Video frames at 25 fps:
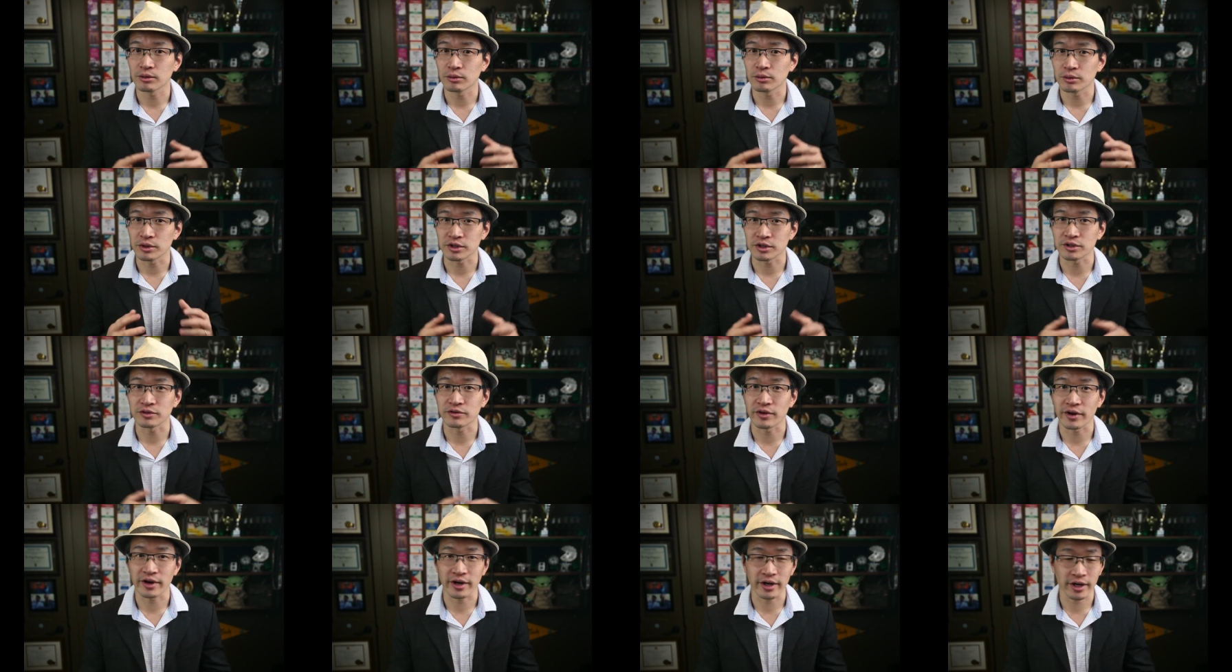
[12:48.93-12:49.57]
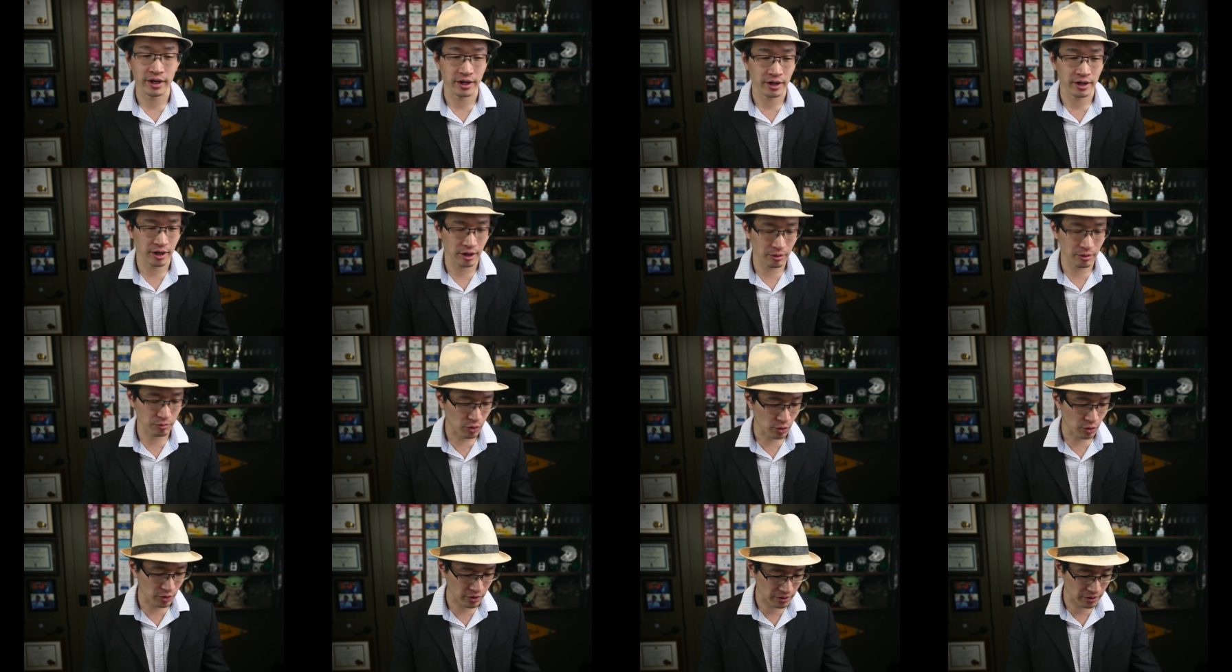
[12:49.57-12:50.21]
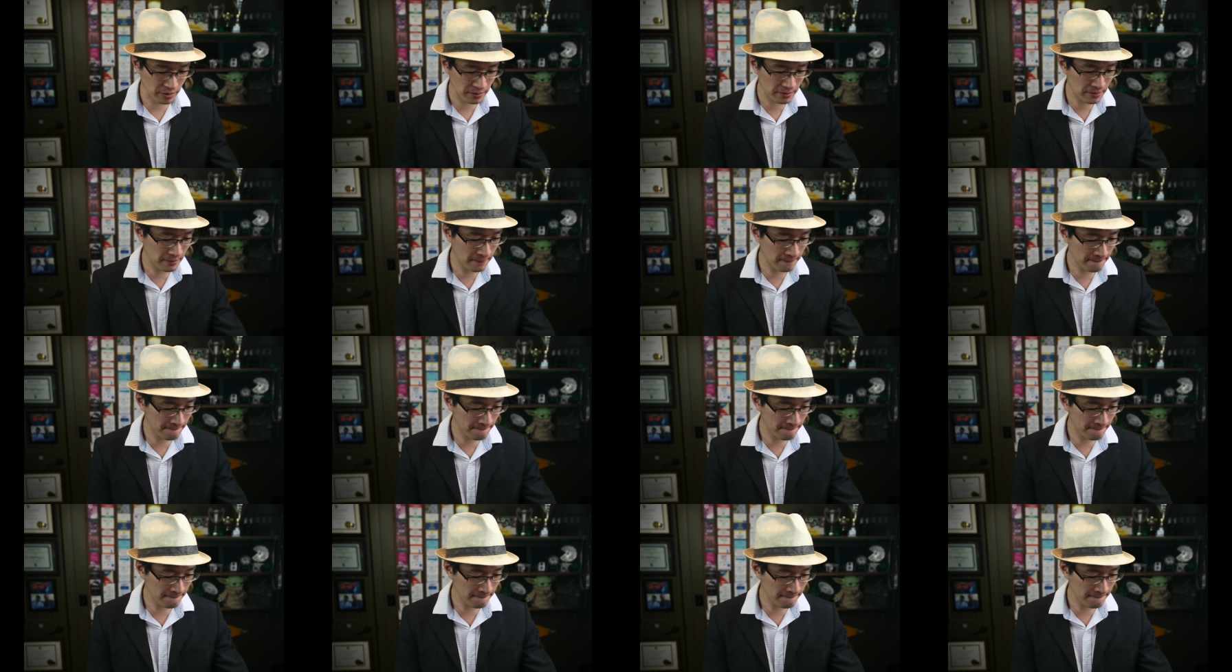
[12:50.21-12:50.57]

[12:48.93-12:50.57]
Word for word: which is very important.